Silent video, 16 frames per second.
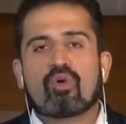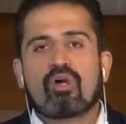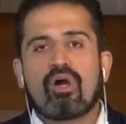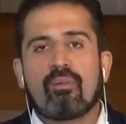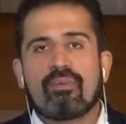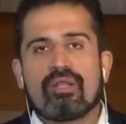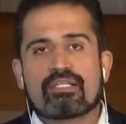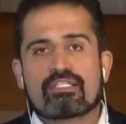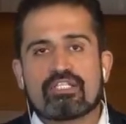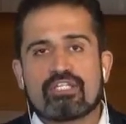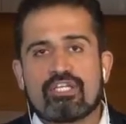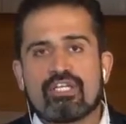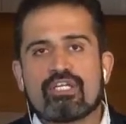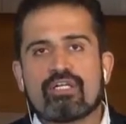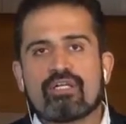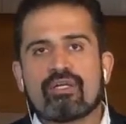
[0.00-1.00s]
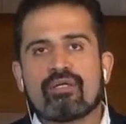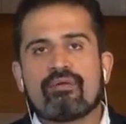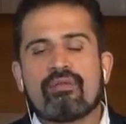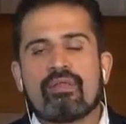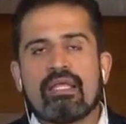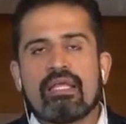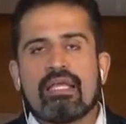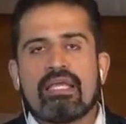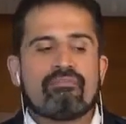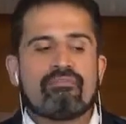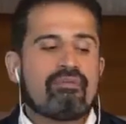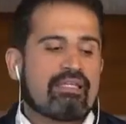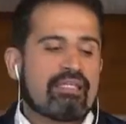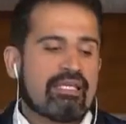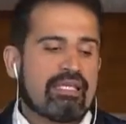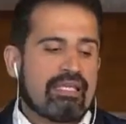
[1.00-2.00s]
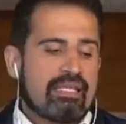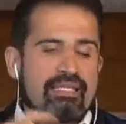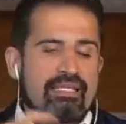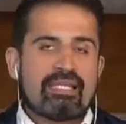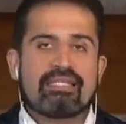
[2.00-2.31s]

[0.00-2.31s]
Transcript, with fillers: complex here, even in